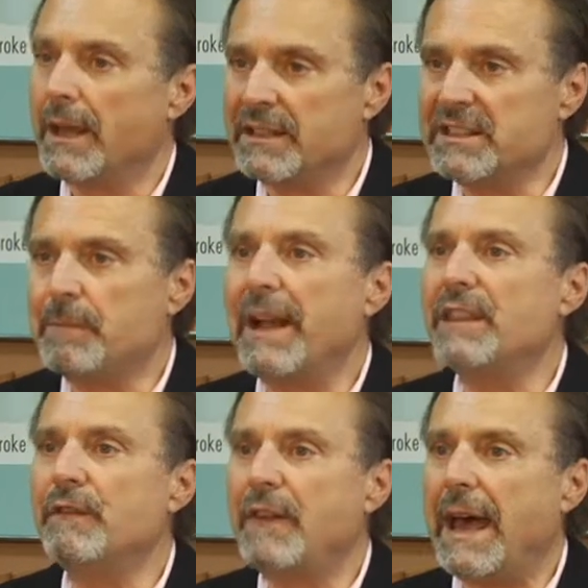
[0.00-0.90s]
Despite
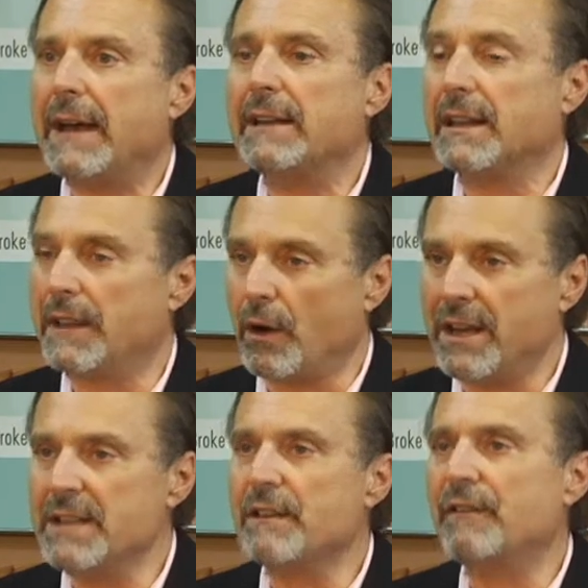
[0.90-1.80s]
the fact that there
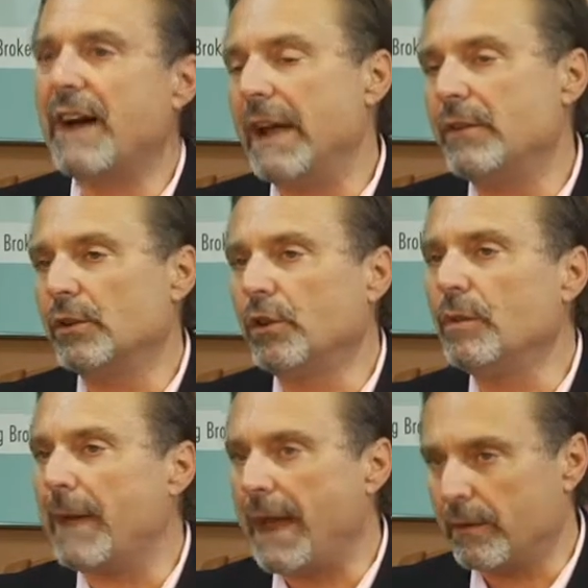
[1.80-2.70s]
is a 5-year
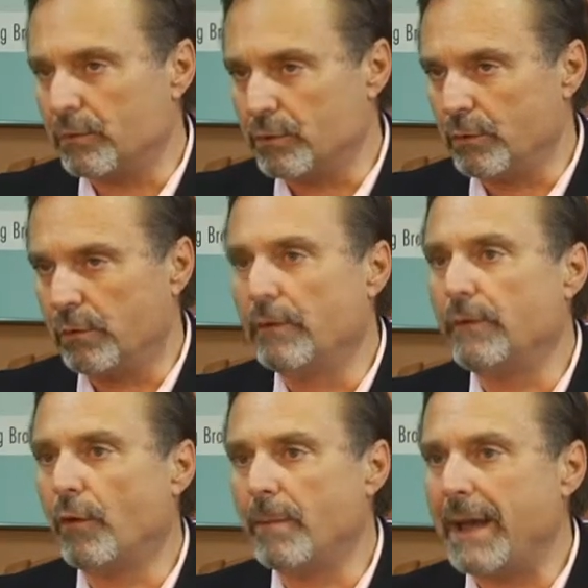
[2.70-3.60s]
look-back rule
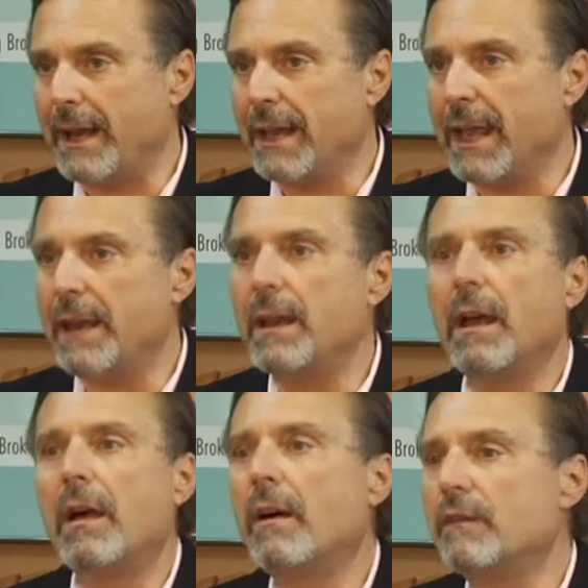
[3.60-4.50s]
for Medicaid,
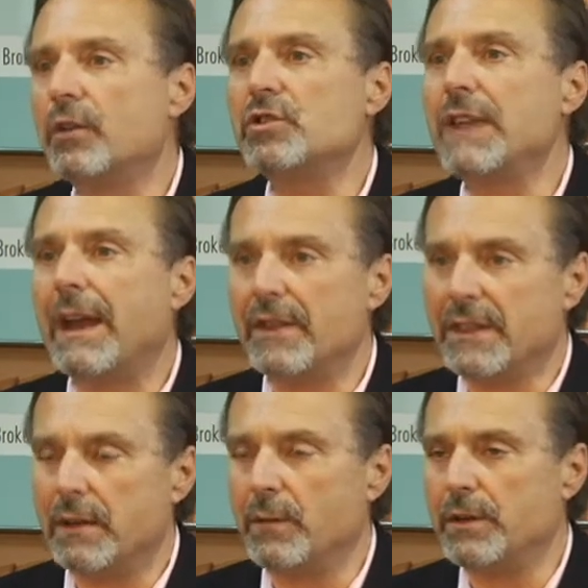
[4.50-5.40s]
virtually
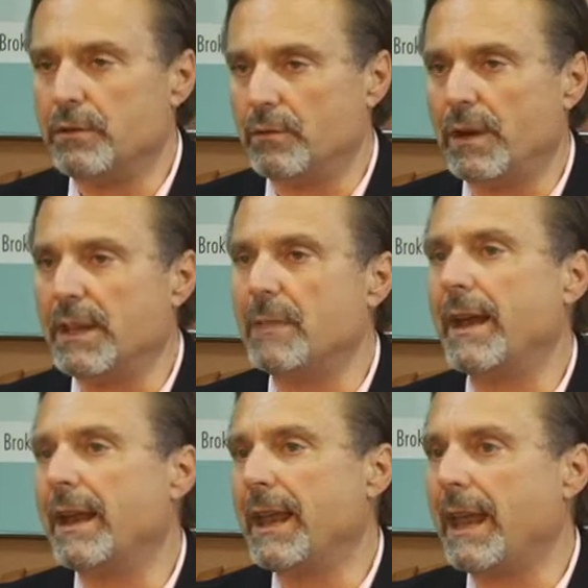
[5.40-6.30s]
everything we do in the
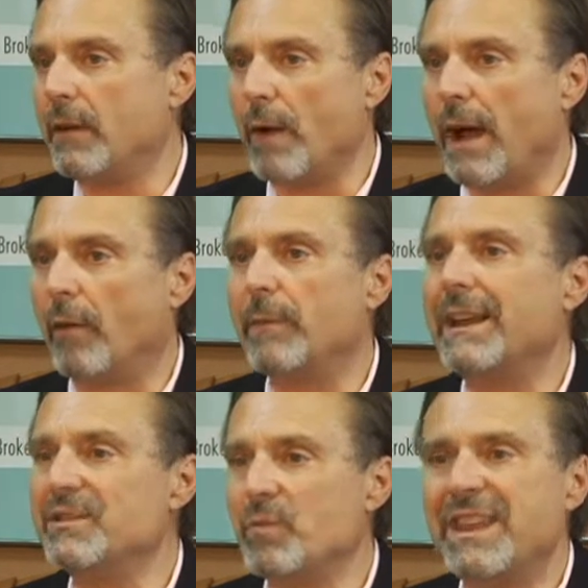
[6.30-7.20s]
Medicaid realm
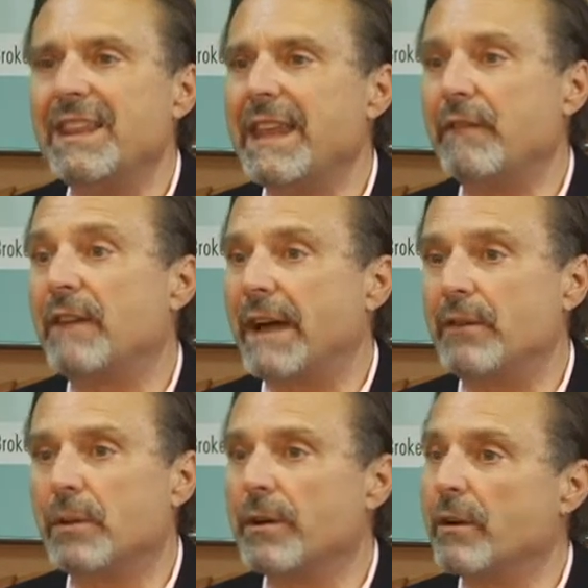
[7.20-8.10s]
is within that
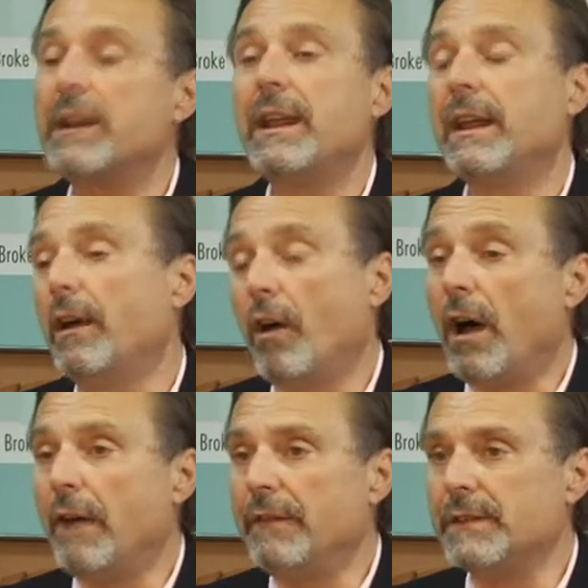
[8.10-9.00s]
5-year period,
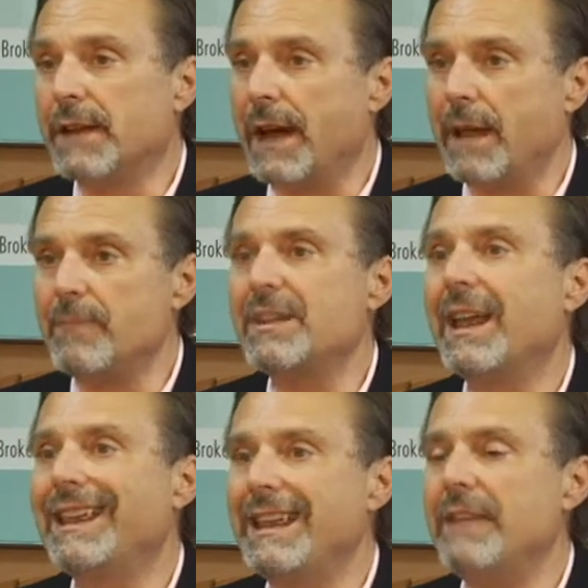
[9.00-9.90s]
oftentimes
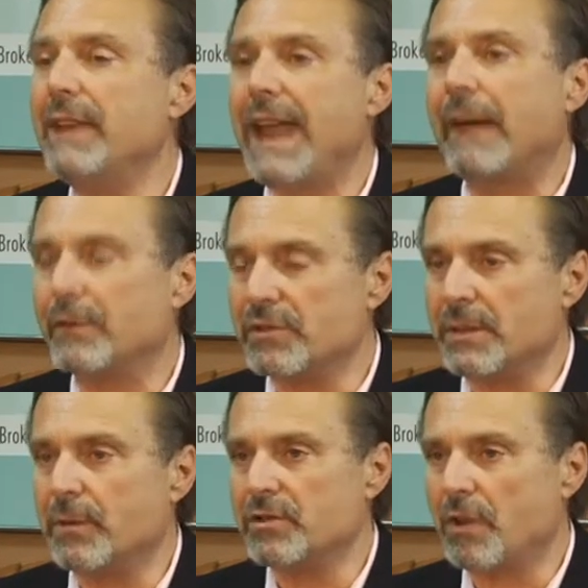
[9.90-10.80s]
even after
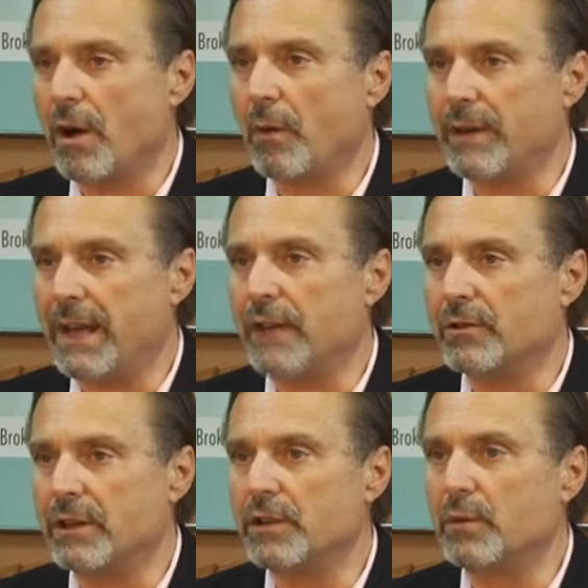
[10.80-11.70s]
someone has already
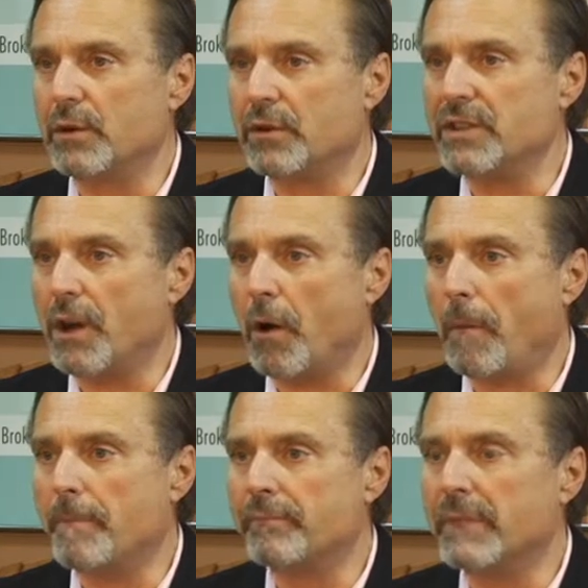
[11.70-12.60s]
entered into a nursing home.